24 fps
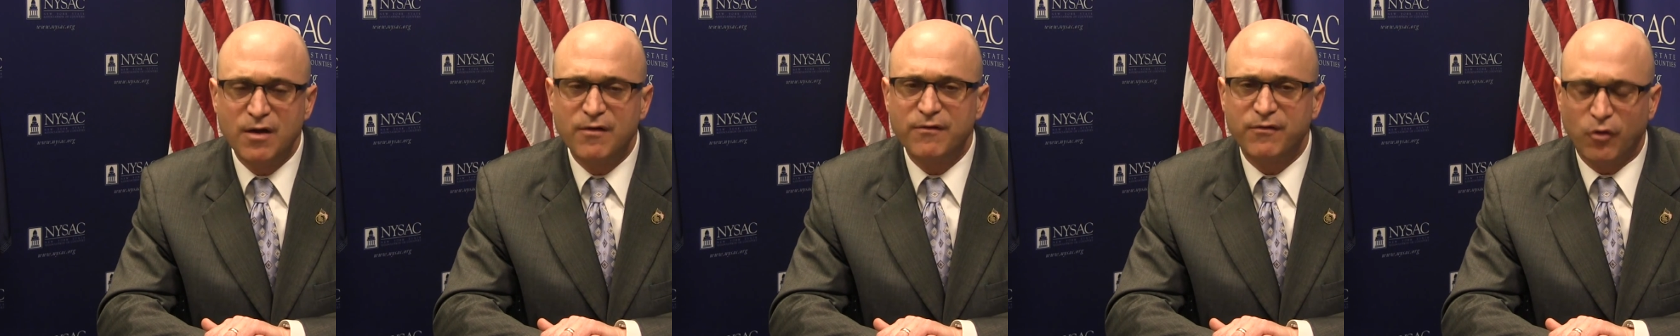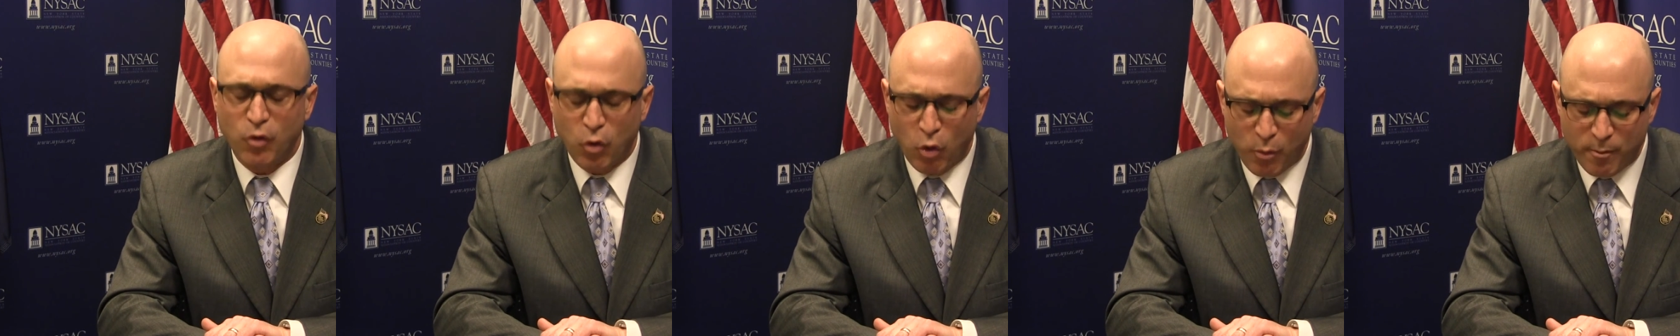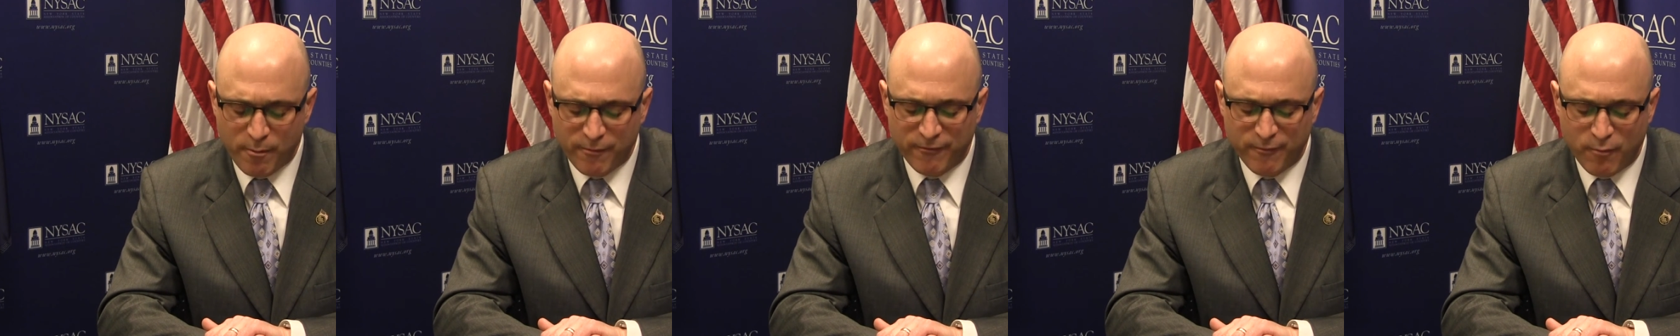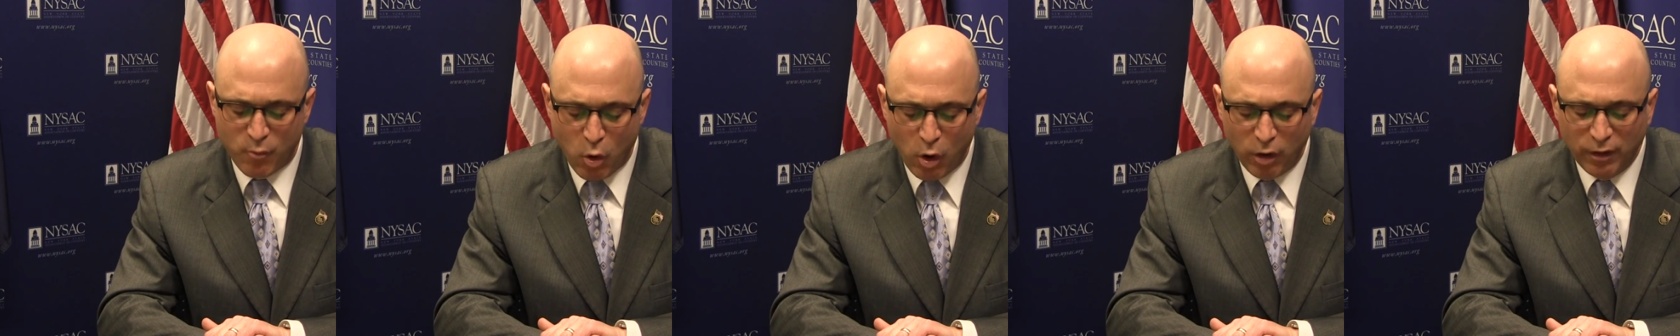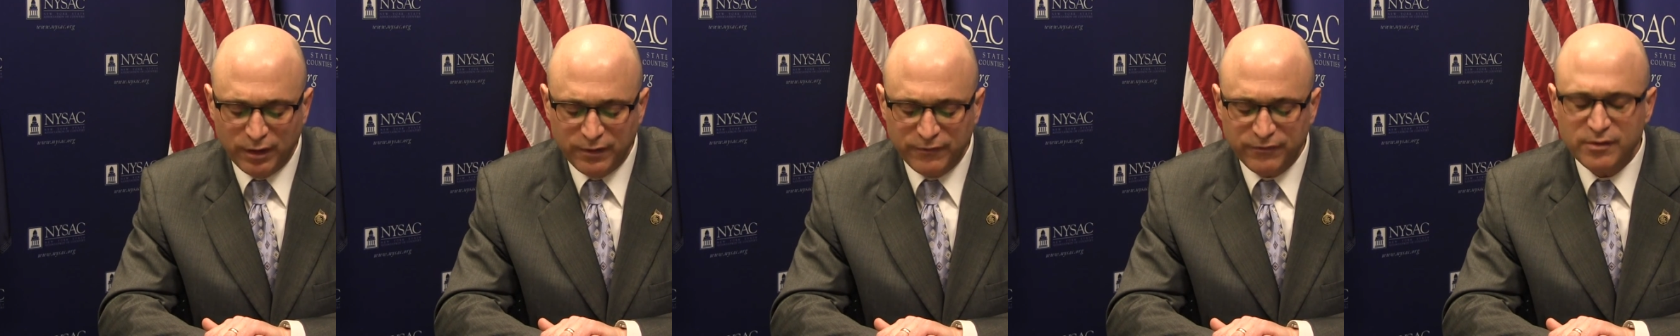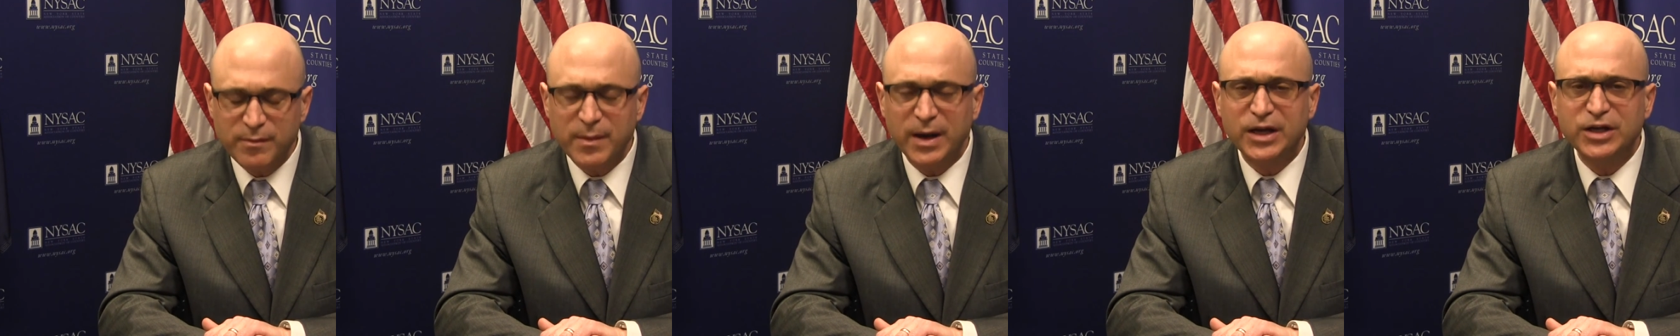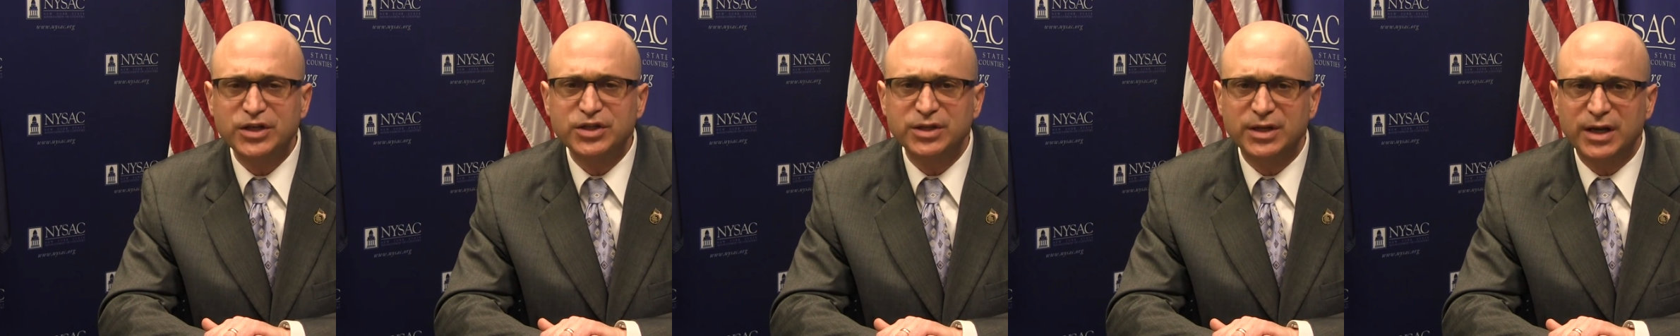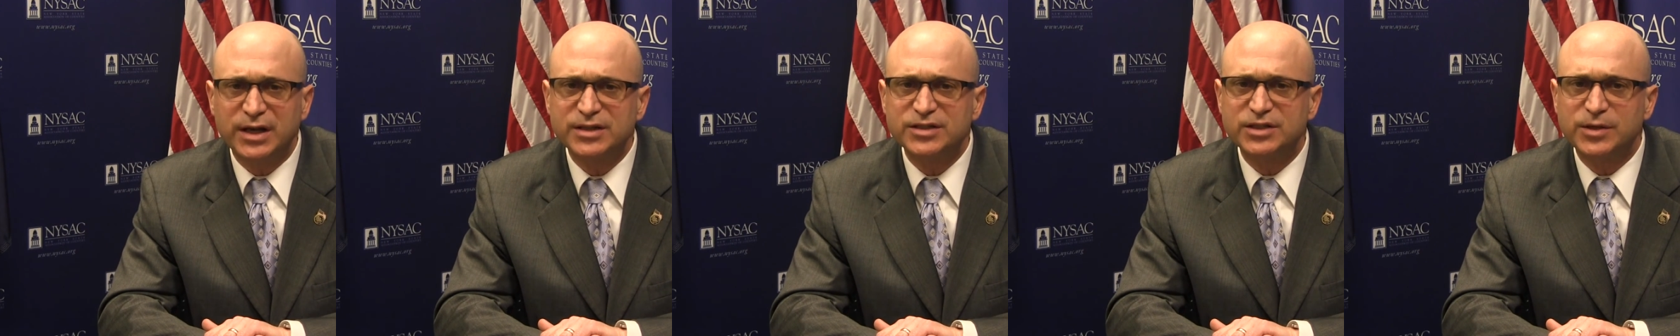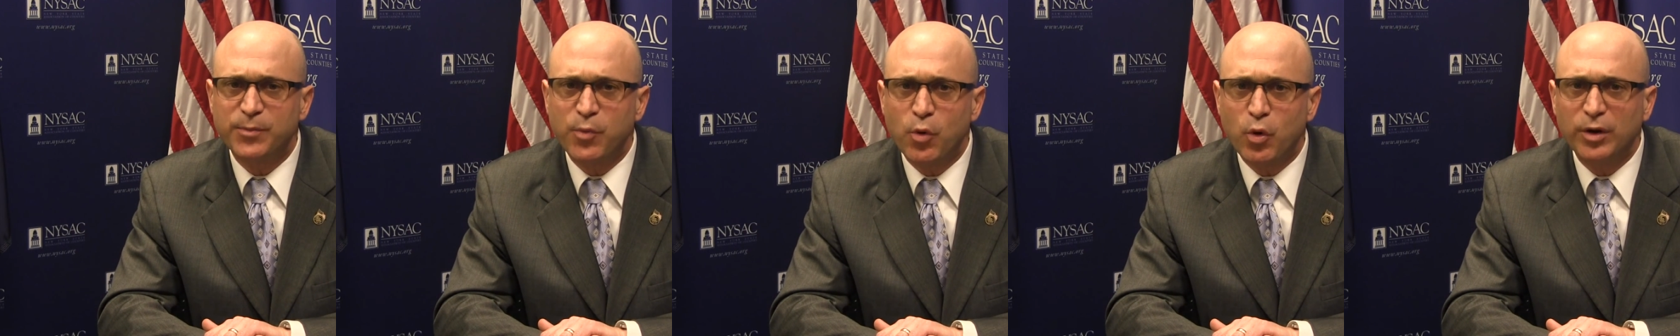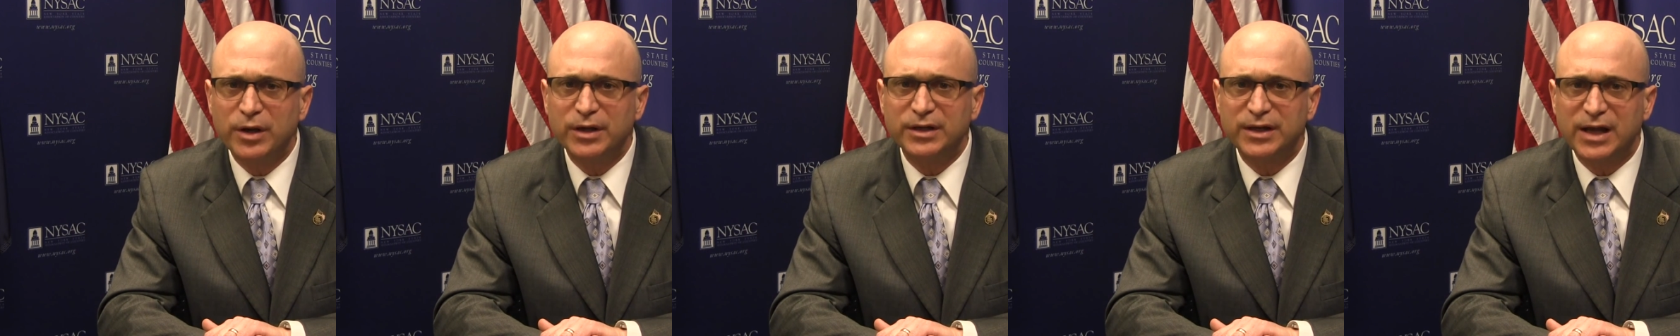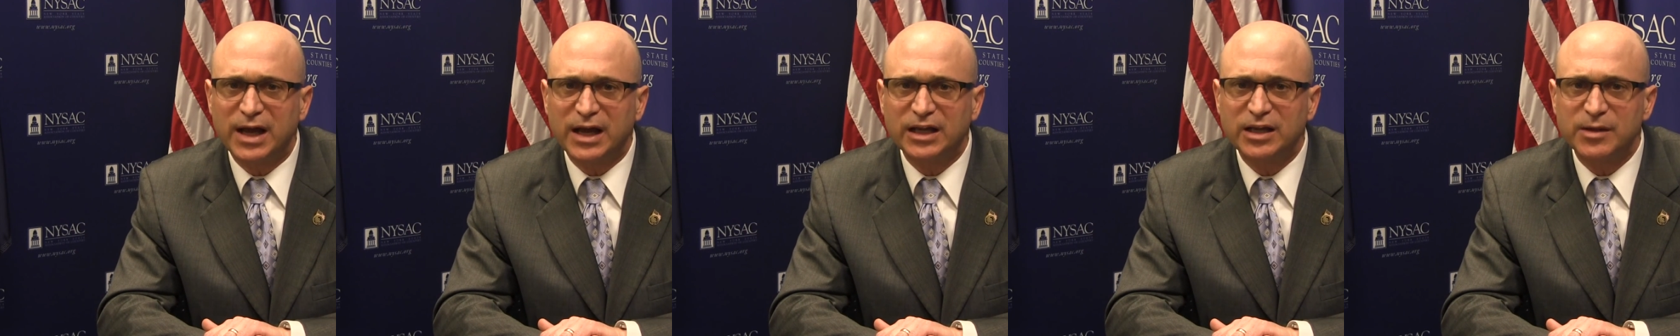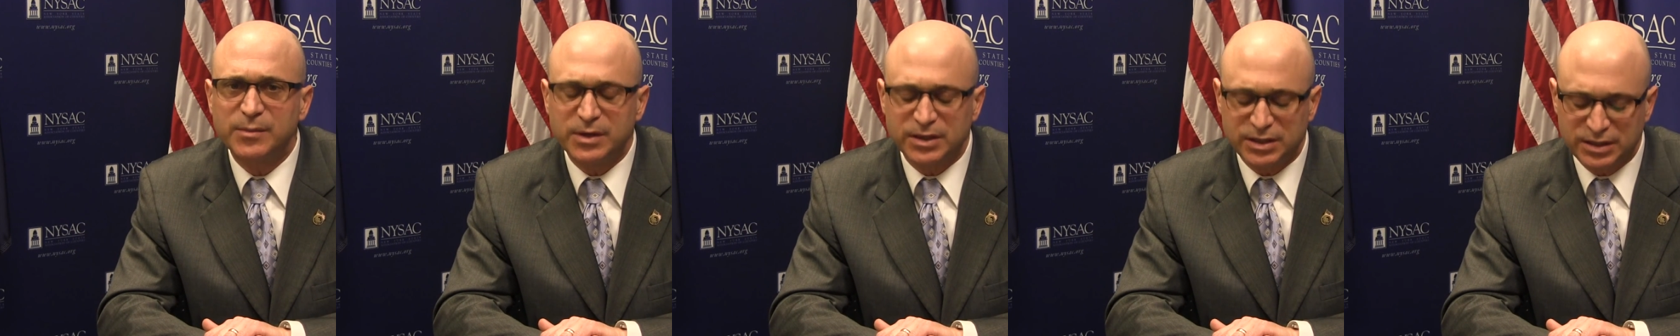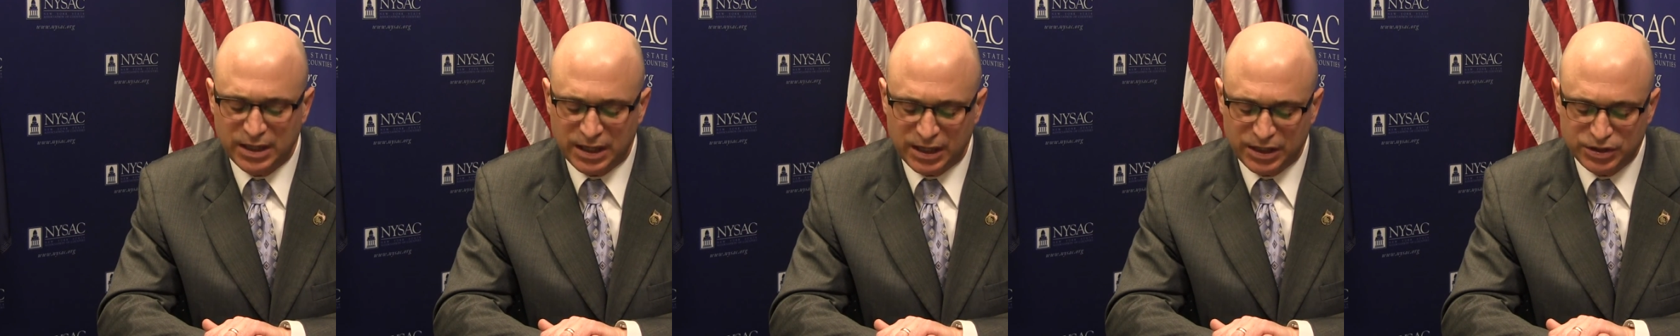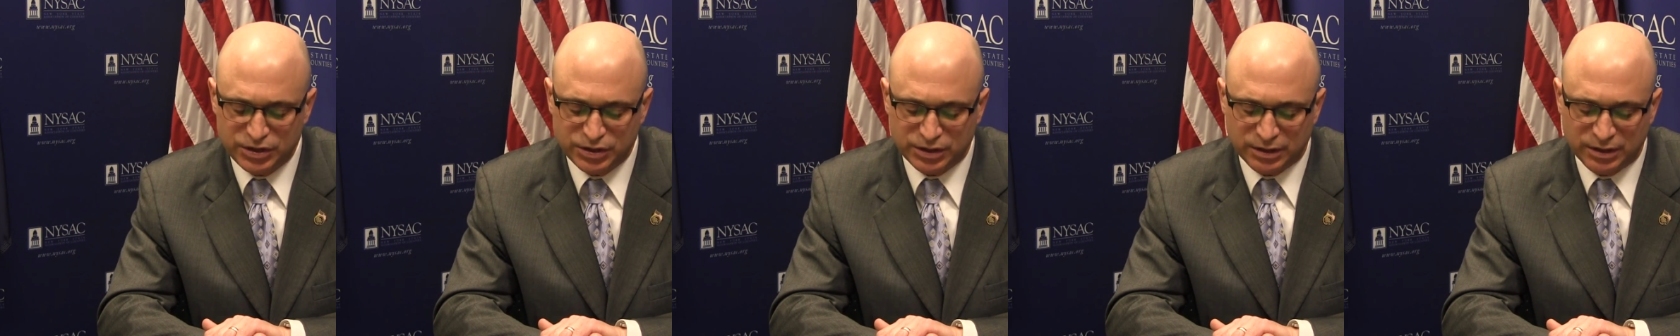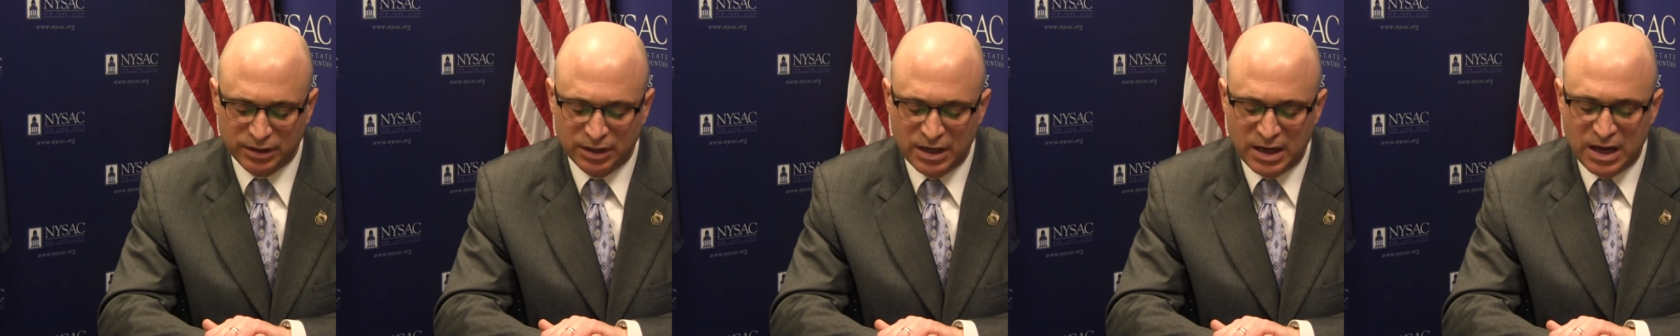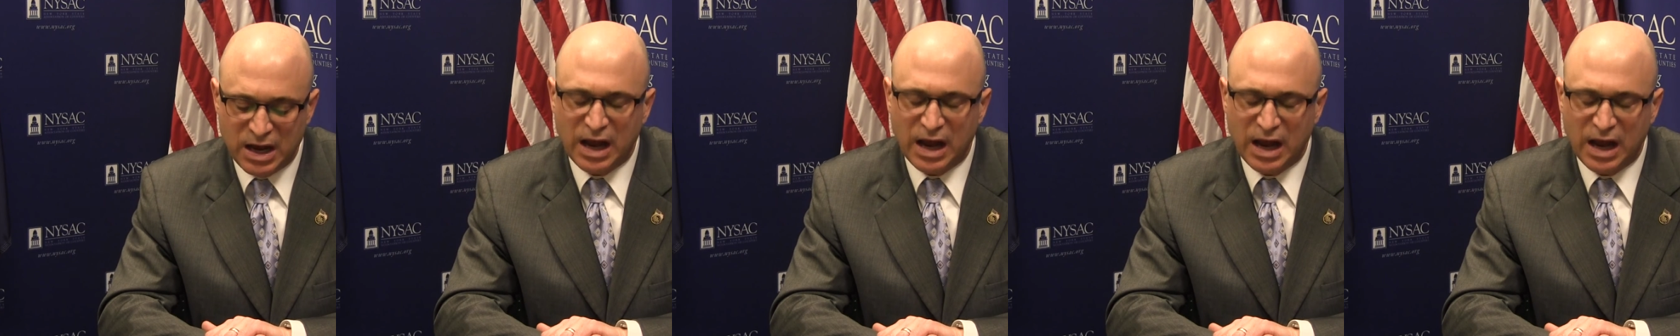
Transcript: For more information and supporting documentation